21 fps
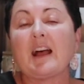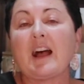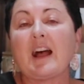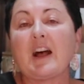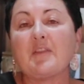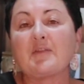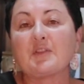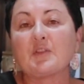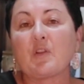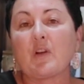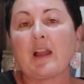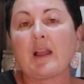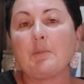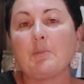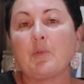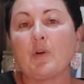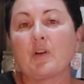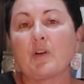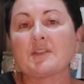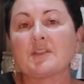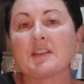after I
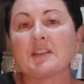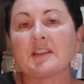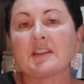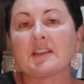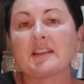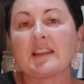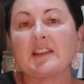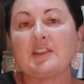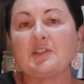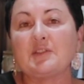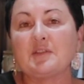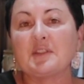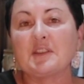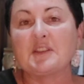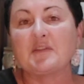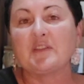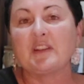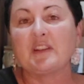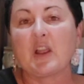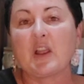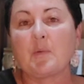unbox it and do
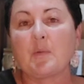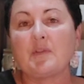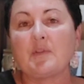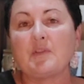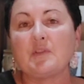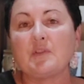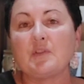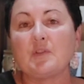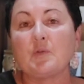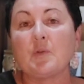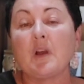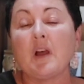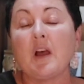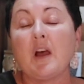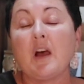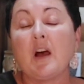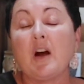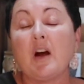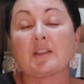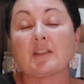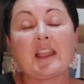this video with you,
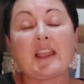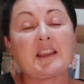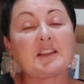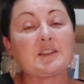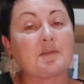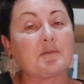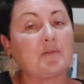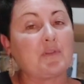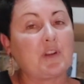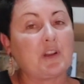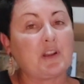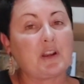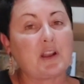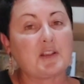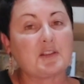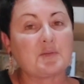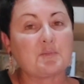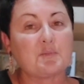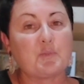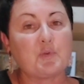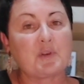I'll take some
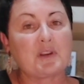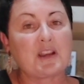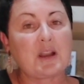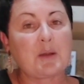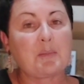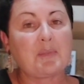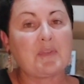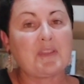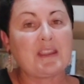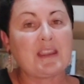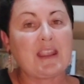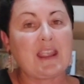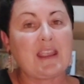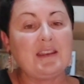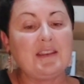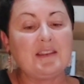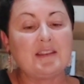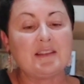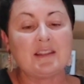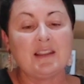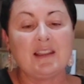photos and put it up at the
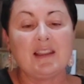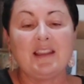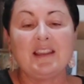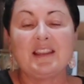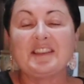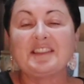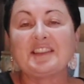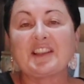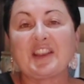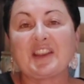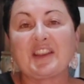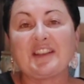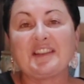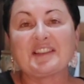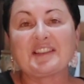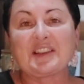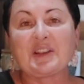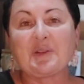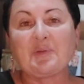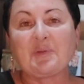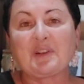end so you can
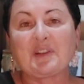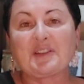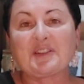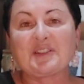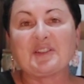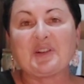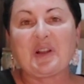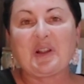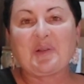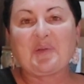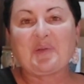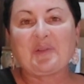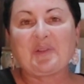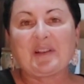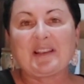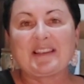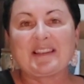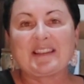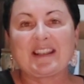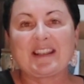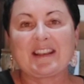see what it's like when
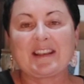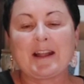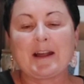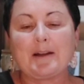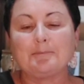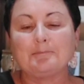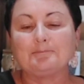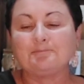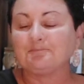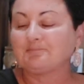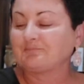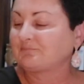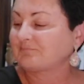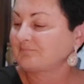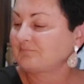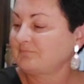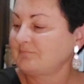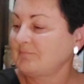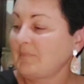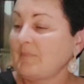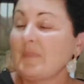I set it up.
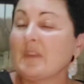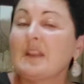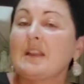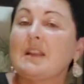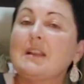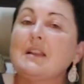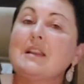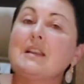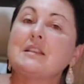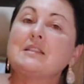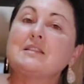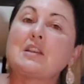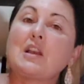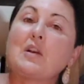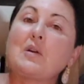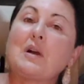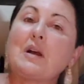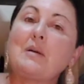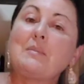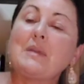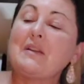So
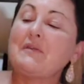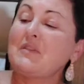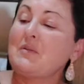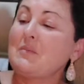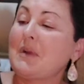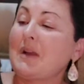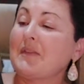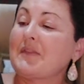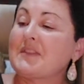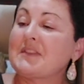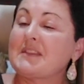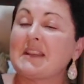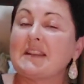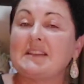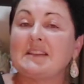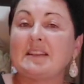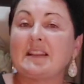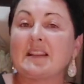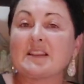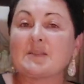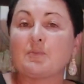um, every month
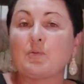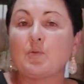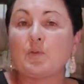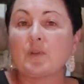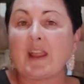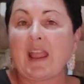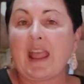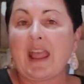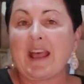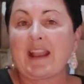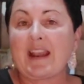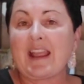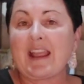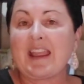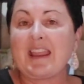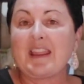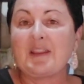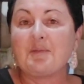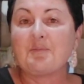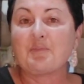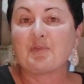he does put out
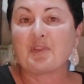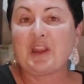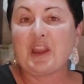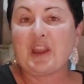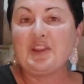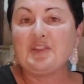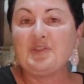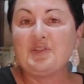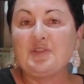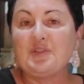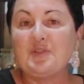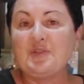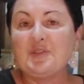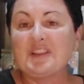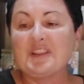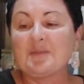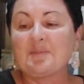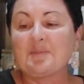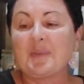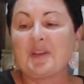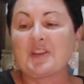a brand new
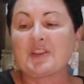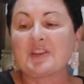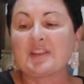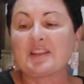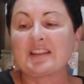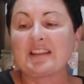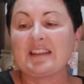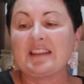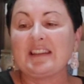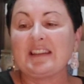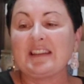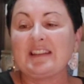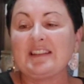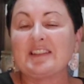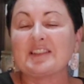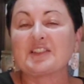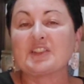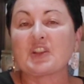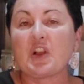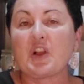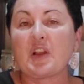specially
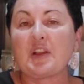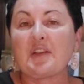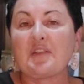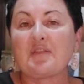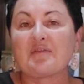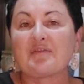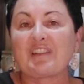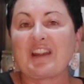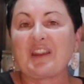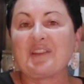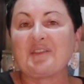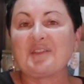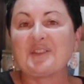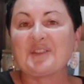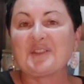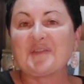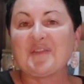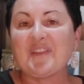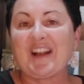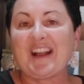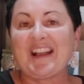designed
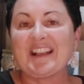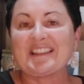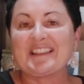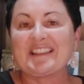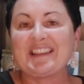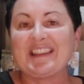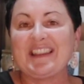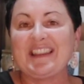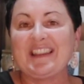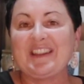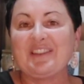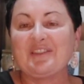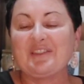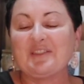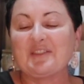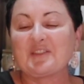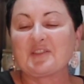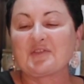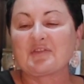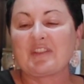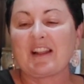fragrance for us here
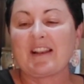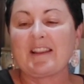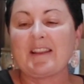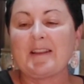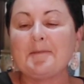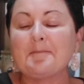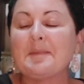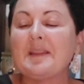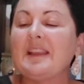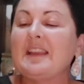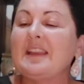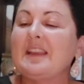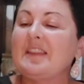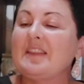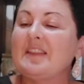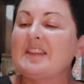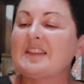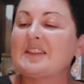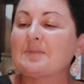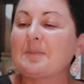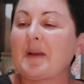in Australia.
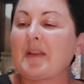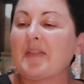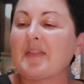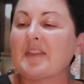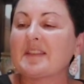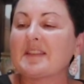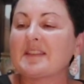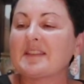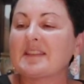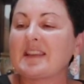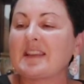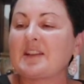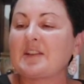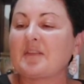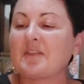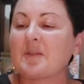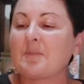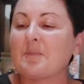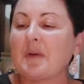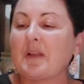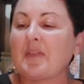This month scent
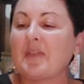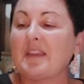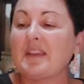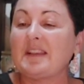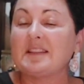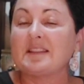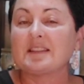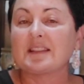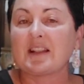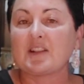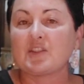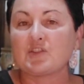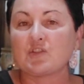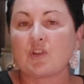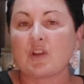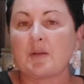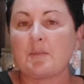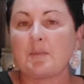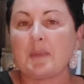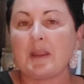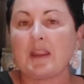of the month is
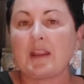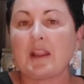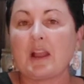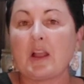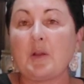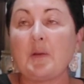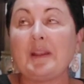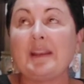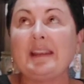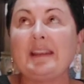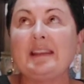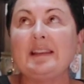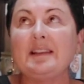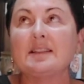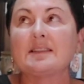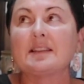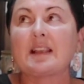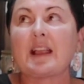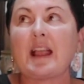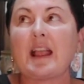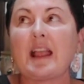Sunshine Mango and it
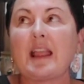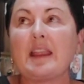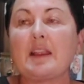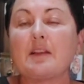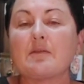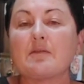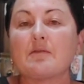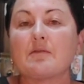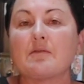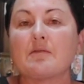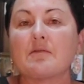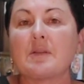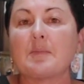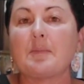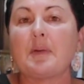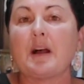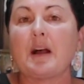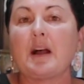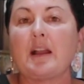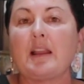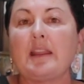is a
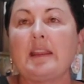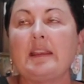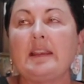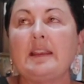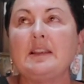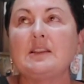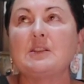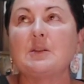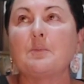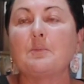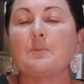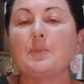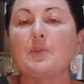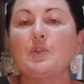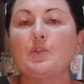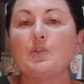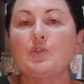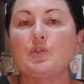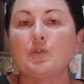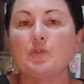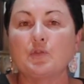ripper. It is
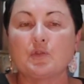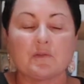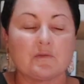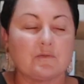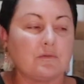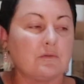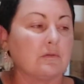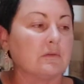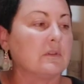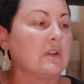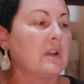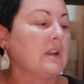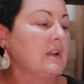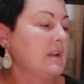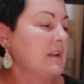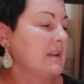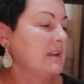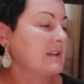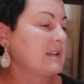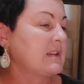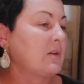beautiful.
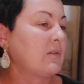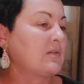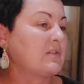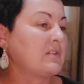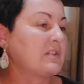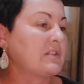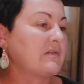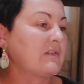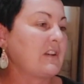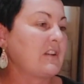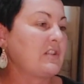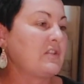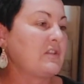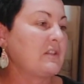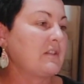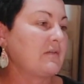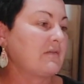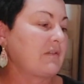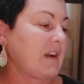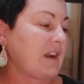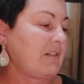So I'll just read you
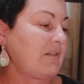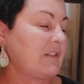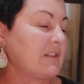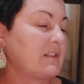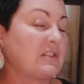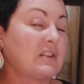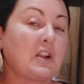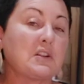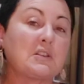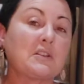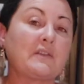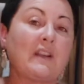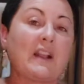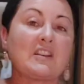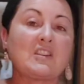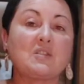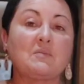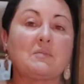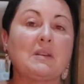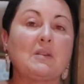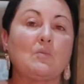the fragrance notes. I've
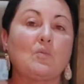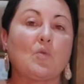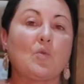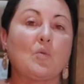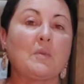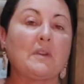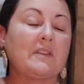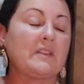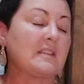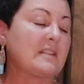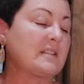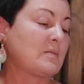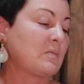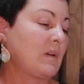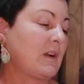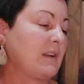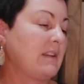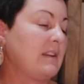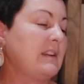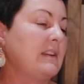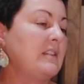actually been warming this
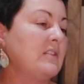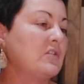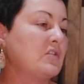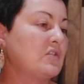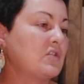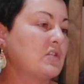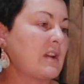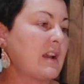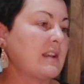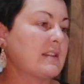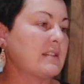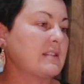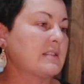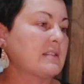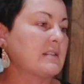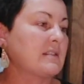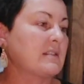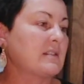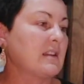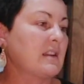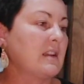one. It is
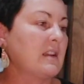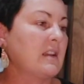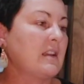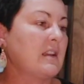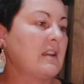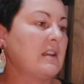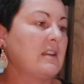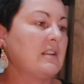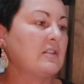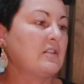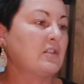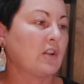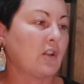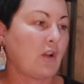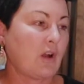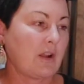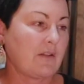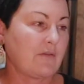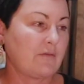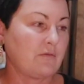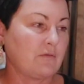just
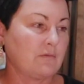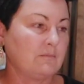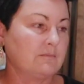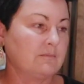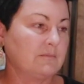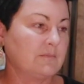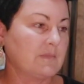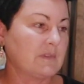delightful.